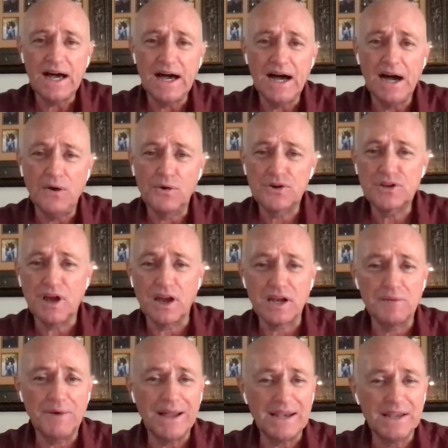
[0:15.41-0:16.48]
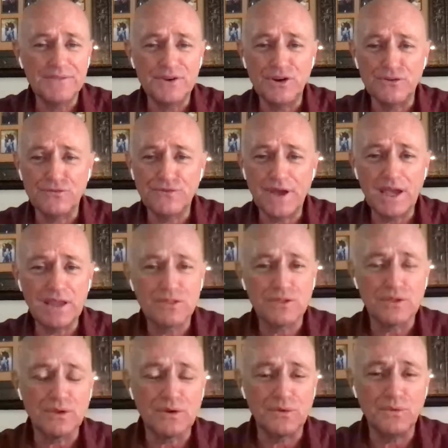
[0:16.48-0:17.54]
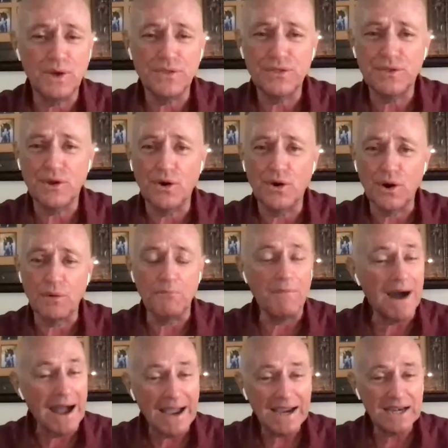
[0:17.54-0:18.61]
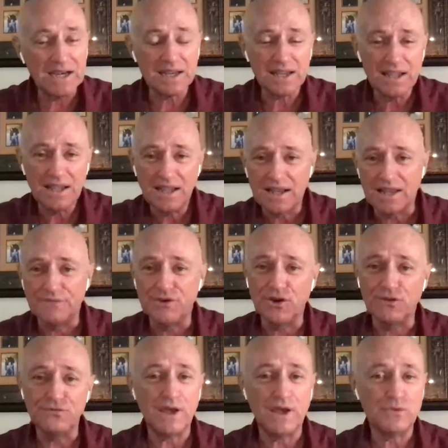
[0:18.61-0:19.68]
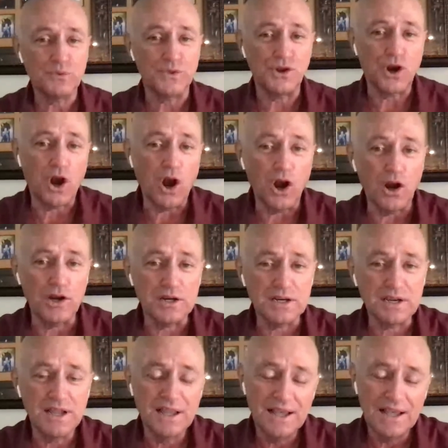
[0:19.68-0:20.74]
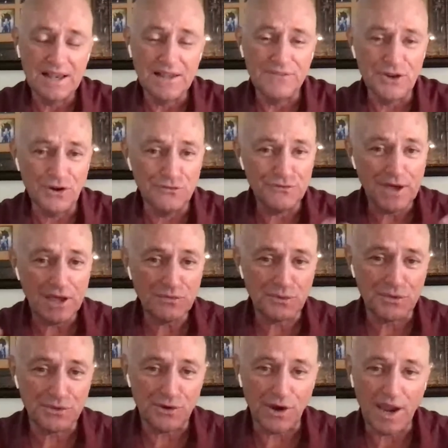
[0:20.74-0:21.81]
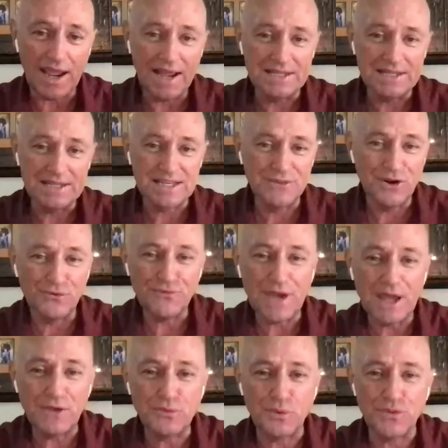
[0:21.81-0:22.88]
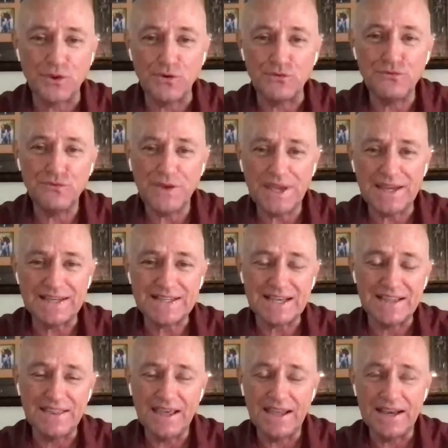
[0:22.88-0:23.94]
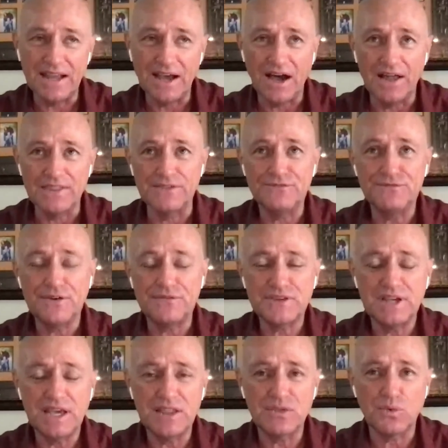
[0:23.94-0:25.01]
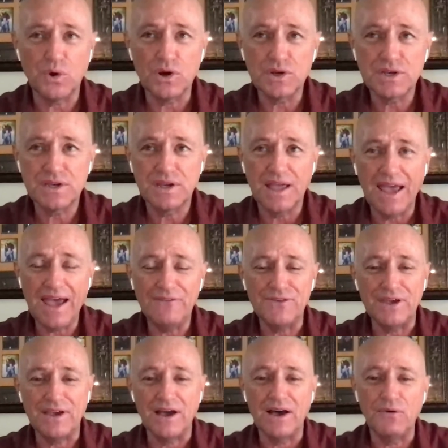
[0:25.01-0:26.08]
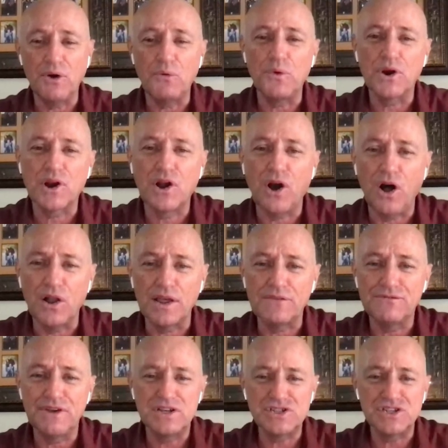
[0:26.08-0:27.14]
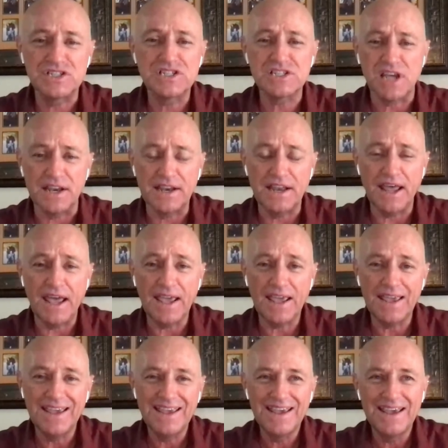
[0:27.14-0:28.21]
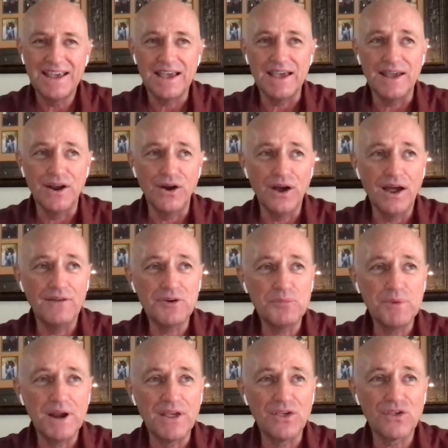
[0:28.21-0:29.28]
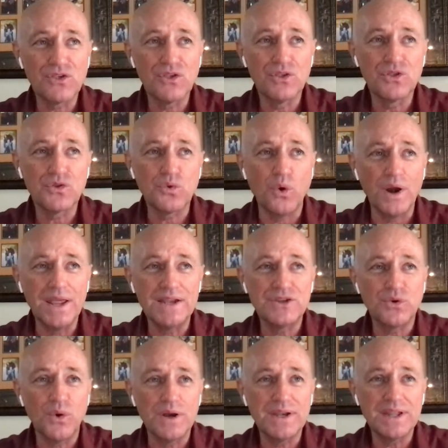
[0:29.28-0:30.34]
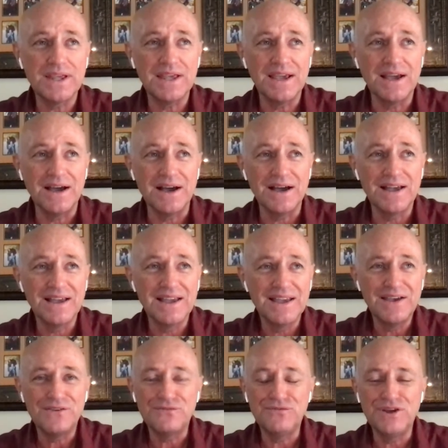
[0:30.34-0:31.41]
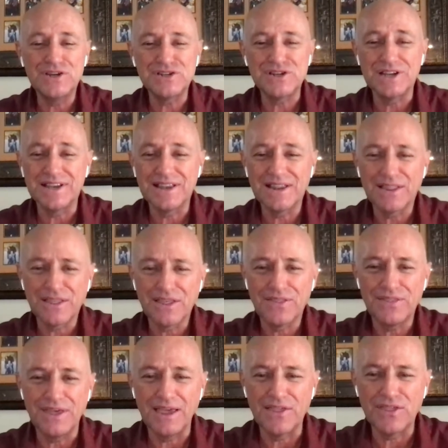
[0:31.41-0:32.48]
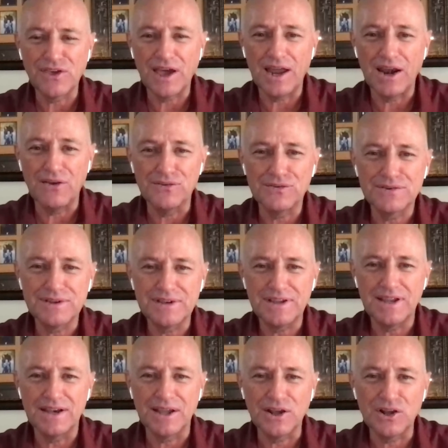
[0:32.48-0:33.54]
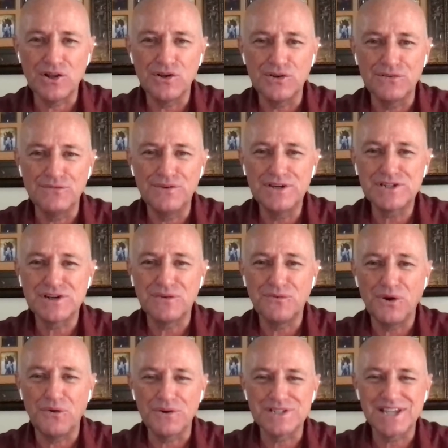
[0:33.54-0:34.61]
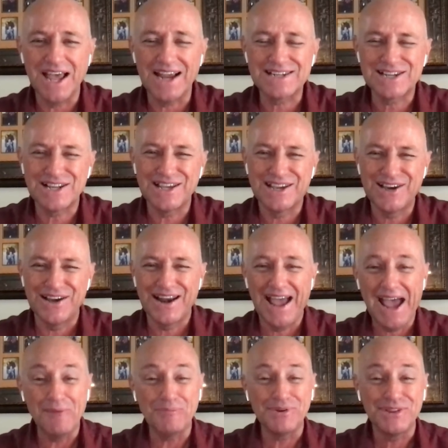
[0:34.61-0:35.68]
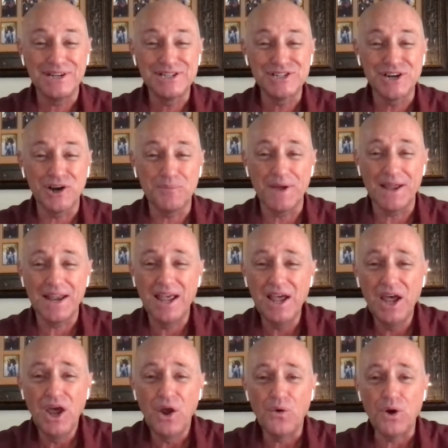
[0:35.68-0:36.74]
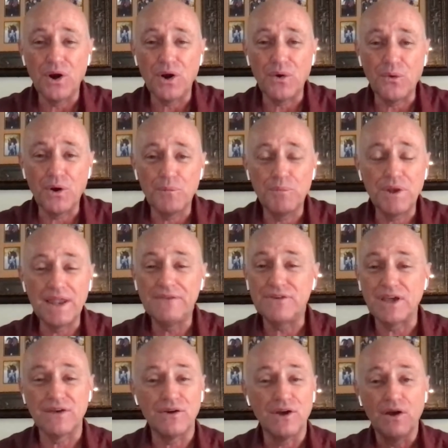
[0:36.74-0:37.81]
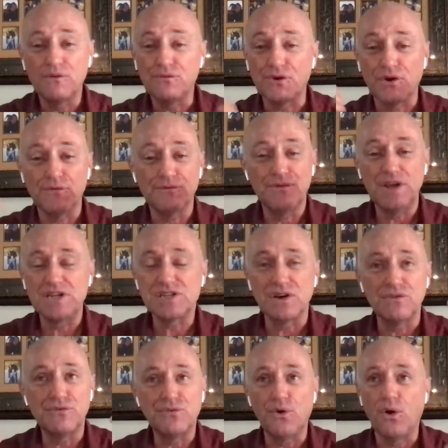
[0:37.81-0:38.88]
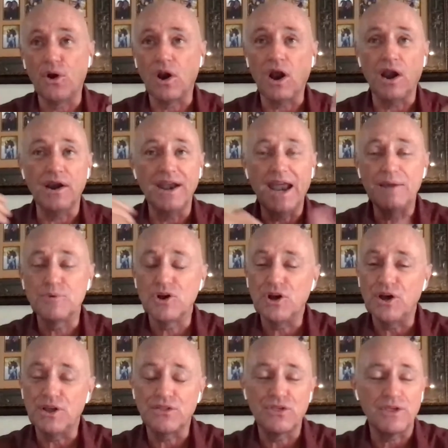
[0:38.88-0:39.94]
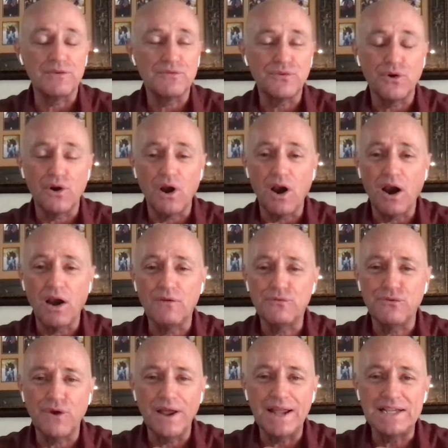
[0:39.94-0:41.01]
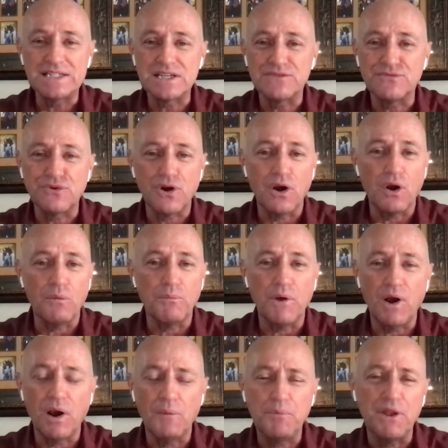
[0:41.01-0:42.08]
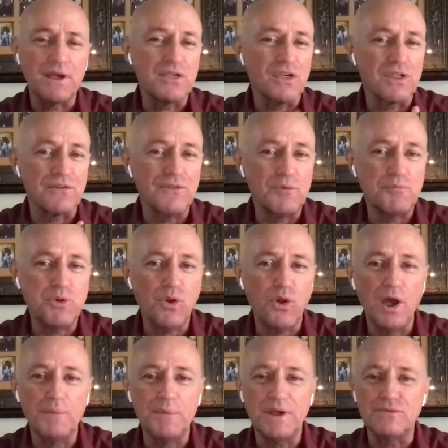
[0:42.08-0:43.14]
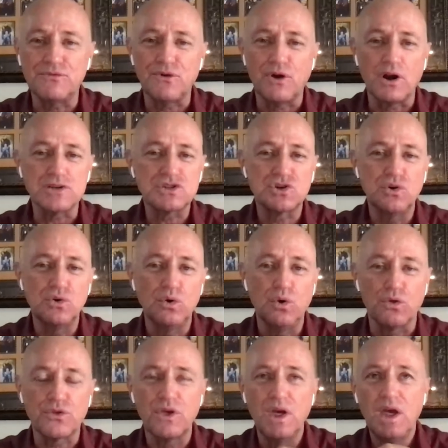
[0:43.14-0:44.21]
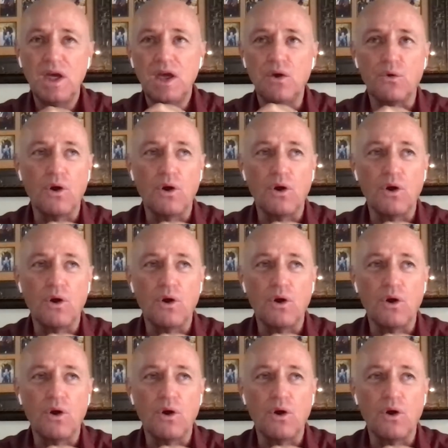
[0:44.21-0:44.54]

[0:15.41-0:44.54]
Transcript: Uh, we're talking wow. about living your faith with your mind, living your faith with your heart, yeah. living your faith with your hands, and living your faith with your feet. And then on the 15th, we're having uh, what we're calling Vision Sunday you know, yeah. everybody's 2020 uh, vision things kind of didn't include the vision of what was actually going to happen this year, but we're we're believing for vision for our neighborhoods and for our friends and for our, our places of employment and for our schools. Mm-hmm.